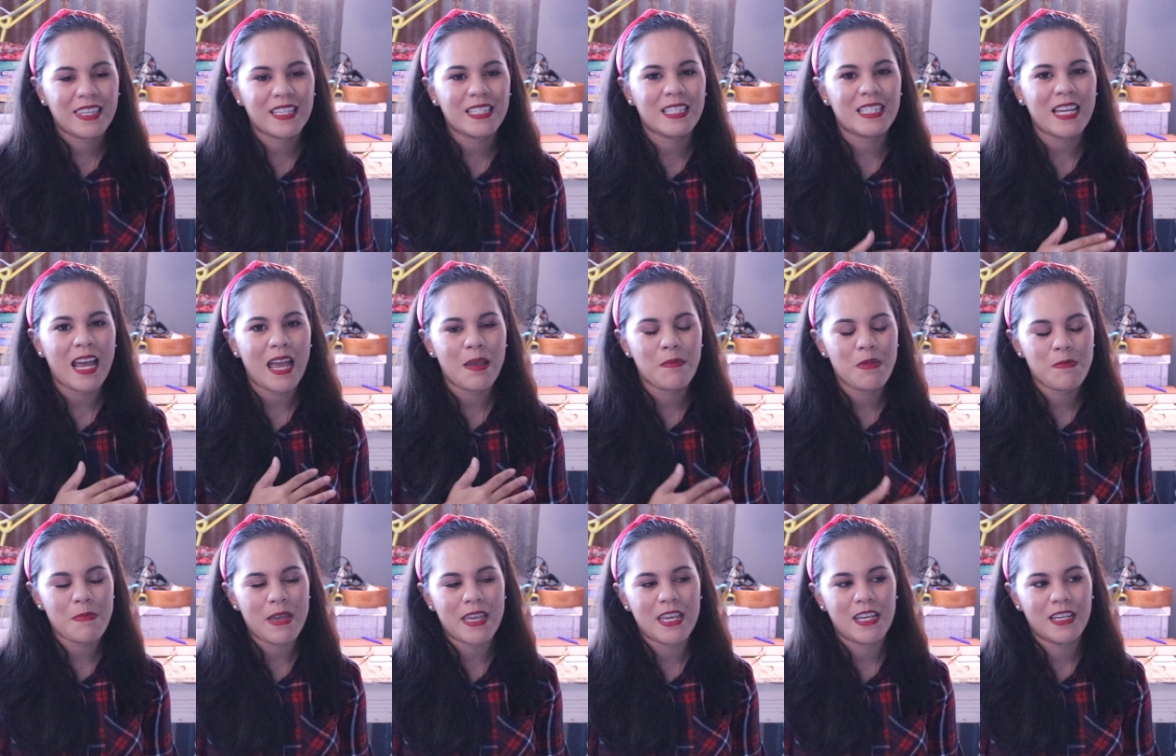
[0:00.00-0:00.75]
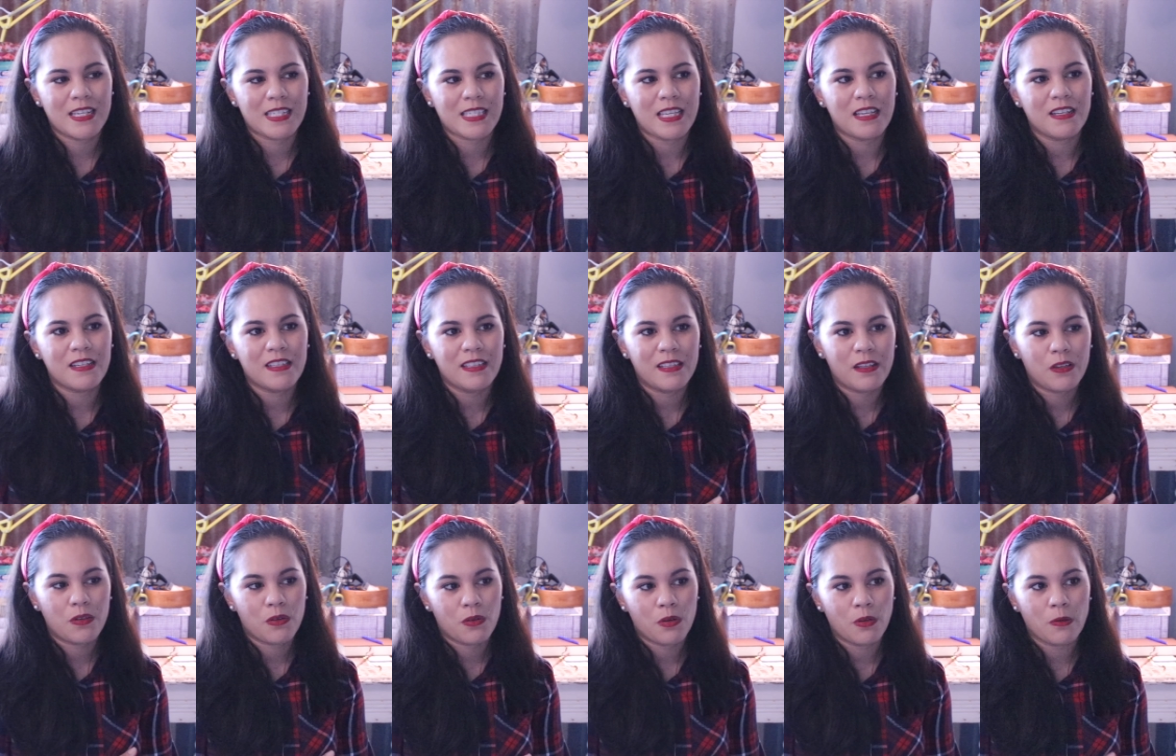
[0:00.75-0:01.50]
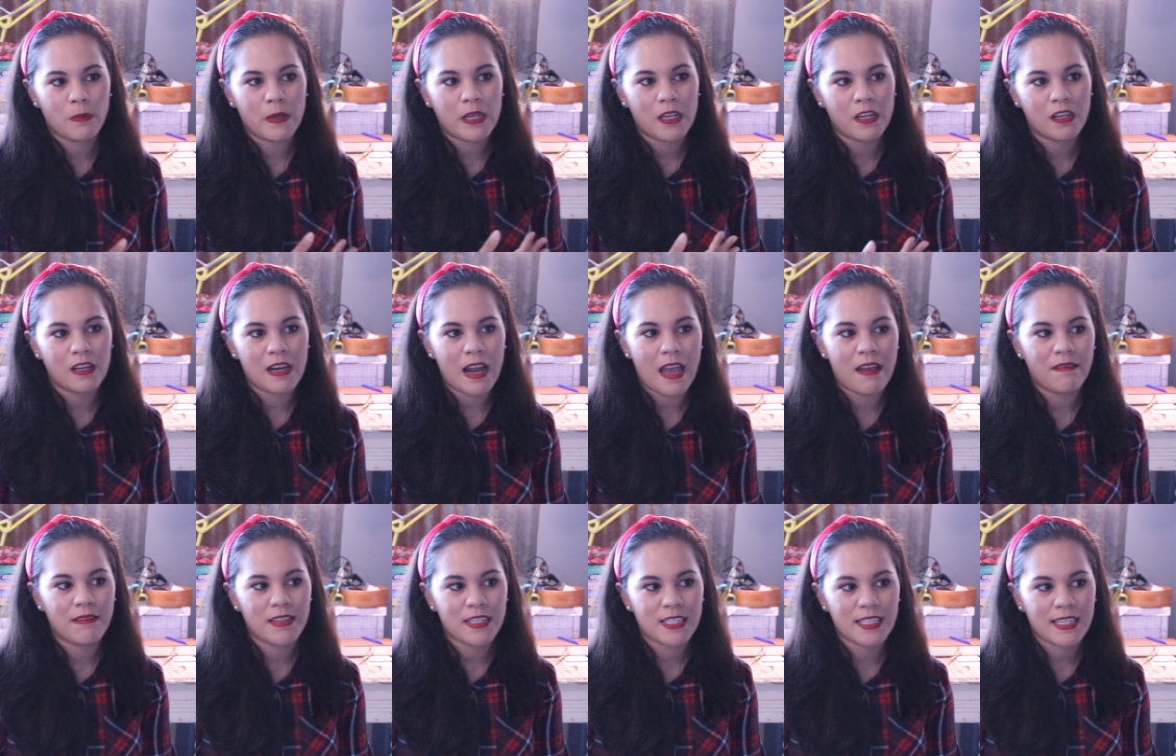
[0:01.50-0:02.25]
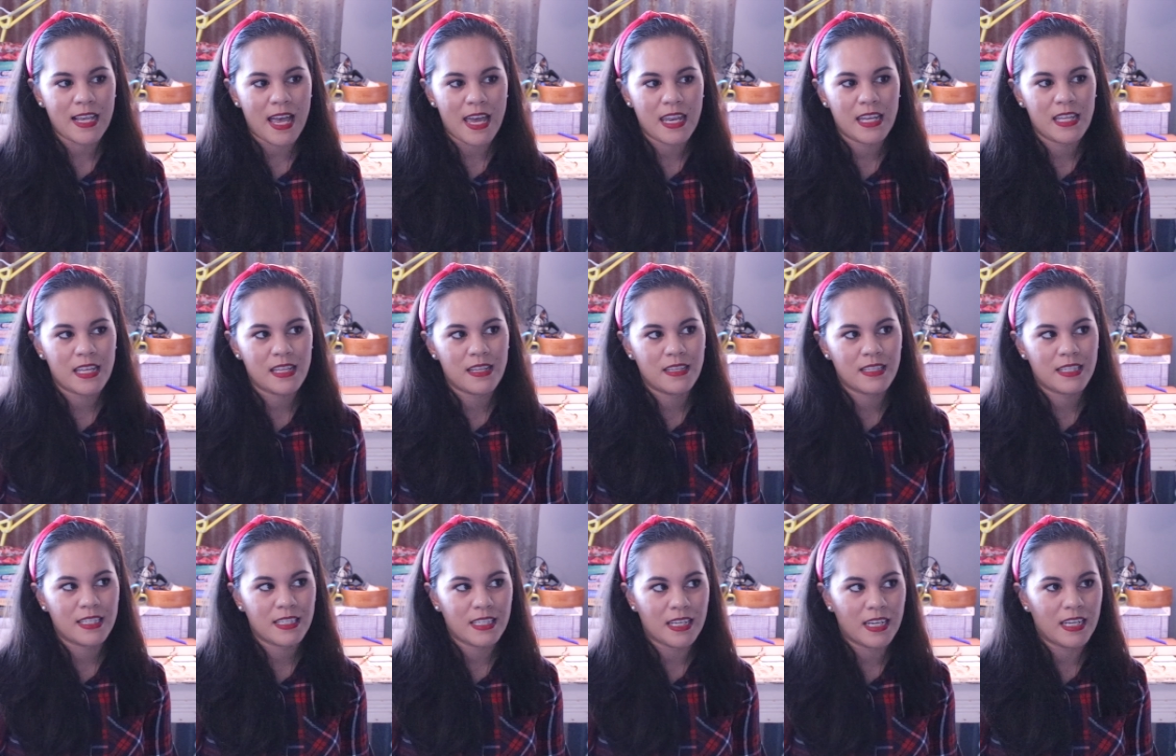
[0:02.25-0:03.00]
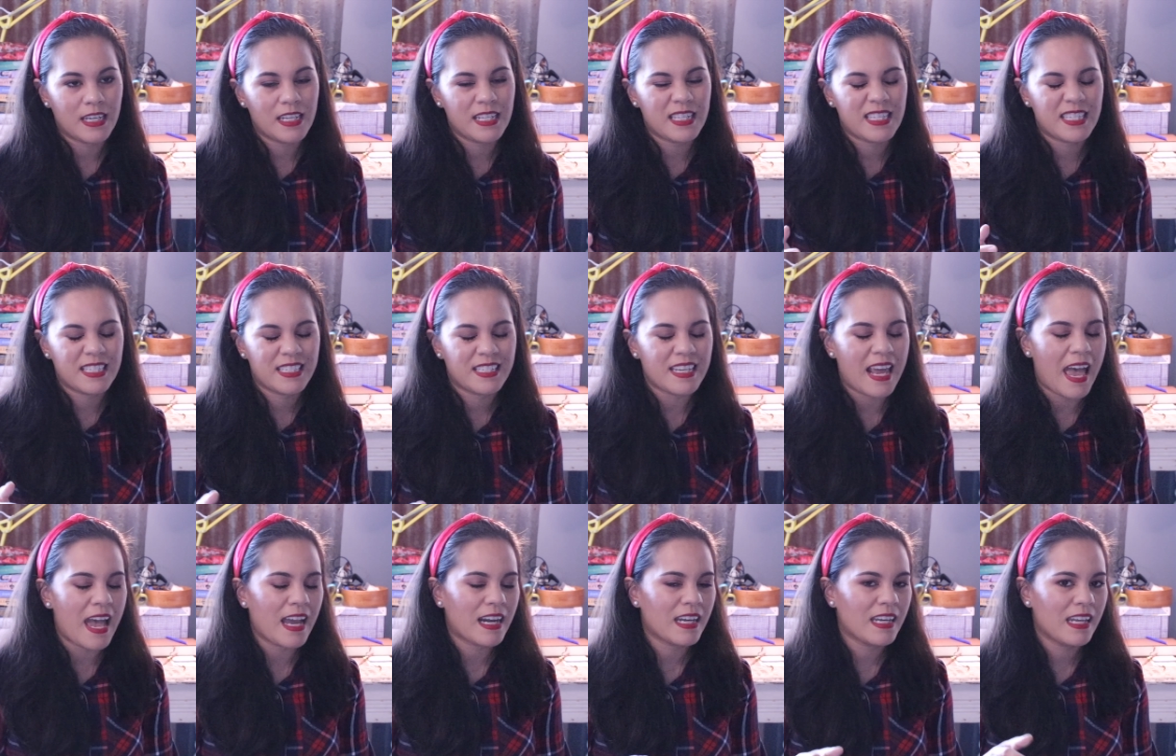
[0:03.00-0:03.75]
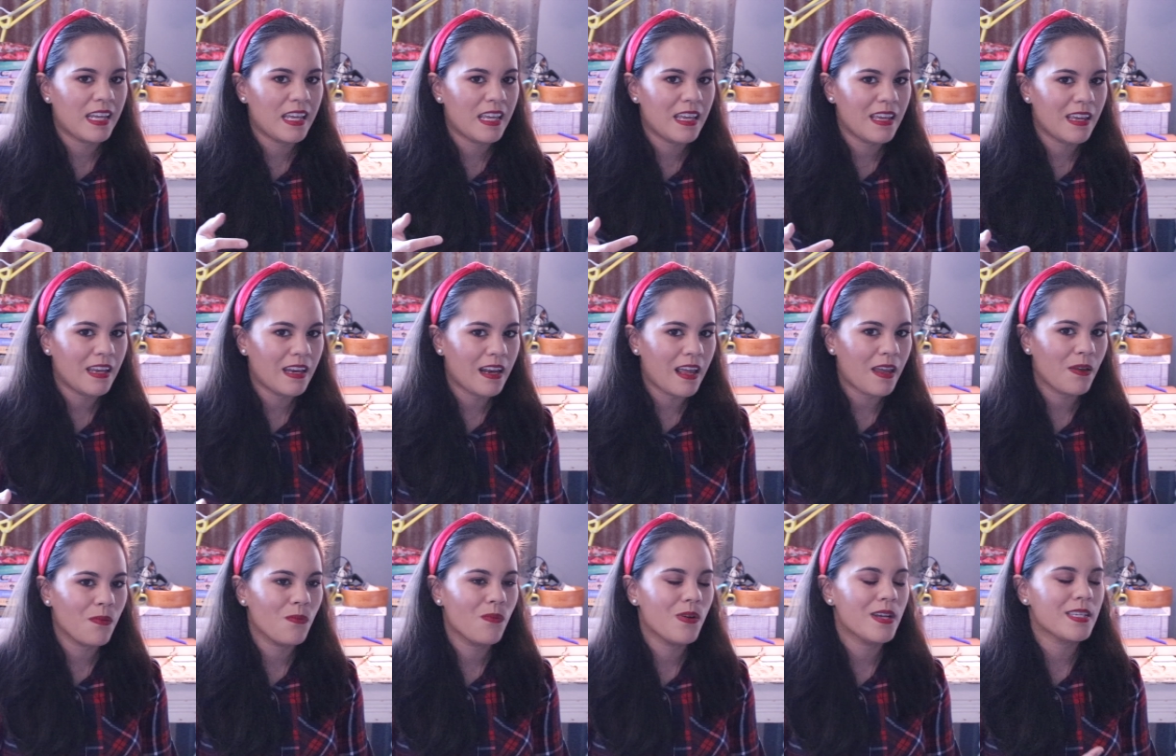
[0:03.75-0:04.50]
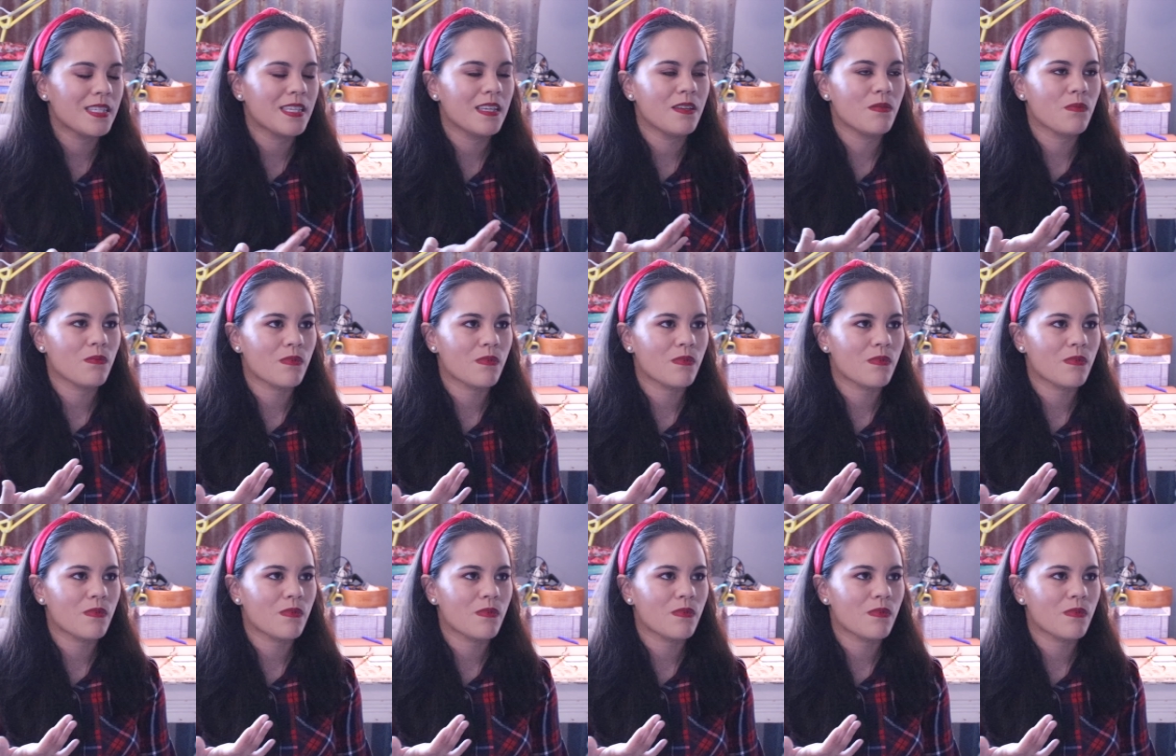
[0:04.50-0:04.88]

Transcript: this time in my ESL career, I was just kind of standing stagnant and I wasn't